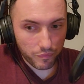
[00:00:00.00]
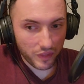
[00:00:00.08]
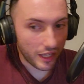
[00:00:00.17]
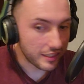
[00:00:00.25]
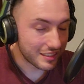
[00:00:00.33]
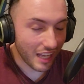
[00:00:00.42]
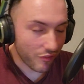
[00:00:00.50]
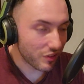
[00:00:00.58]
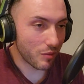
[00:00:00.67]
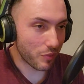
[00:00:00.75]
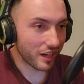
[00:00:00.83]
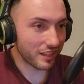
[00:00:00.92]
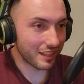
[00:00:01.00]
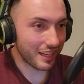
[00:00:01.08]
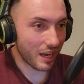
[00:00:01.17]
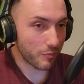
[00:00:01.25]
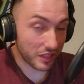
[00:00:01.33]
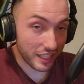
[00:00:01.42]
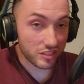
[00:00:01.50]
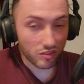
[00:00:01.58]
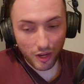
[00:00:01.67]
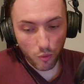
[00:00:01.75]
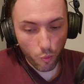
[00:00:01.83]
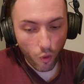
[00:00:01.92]
It's definitely a bug in the game, but that's
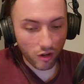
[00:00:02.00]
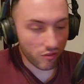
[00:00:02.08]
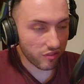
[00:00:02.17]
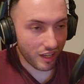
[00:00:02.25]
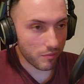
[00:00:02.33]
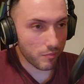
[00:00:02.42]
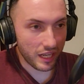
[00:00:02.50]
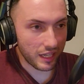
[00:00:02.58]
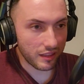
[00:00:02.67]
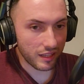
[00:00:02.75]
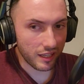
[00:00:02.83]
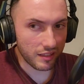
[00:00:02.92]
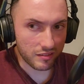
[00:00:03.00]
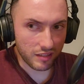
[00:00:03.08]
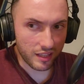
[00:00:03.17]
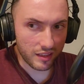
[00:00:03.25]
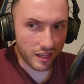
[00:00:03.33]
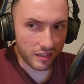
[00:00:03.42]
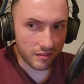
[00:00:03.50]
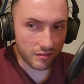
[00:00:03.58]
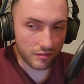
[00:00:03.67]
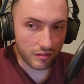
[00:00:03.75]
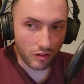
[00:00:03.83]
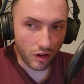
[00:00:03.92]
like one of like many things. And then
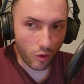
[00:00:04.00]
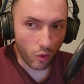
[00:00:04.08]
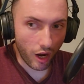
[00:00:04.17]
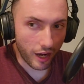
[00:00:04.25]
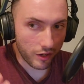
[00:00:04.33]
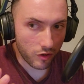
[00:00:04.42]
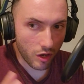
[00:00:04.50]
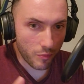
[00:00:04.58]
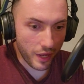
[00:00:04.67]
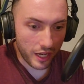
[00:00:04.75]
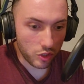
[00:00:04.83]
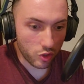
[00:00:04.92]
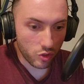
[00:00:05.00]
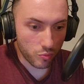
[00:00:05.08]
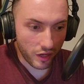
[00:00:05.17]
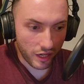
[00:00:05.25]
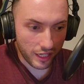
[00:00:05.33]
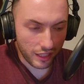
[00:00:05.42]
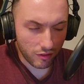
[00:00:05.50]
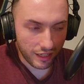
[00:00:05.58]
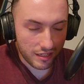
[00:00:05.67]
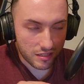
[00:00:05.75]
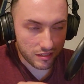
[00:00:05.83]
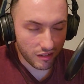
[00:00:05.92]
I don't know about you, but I get like
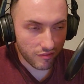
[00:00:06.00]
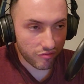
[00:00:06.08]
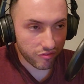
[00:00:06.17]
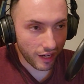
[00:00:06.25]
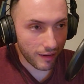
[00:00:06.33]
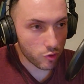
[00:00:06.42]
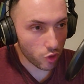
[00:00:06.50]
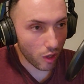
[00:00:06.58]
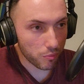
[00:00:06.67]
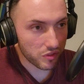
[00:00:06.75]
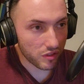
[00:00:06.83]
sudden frame drops.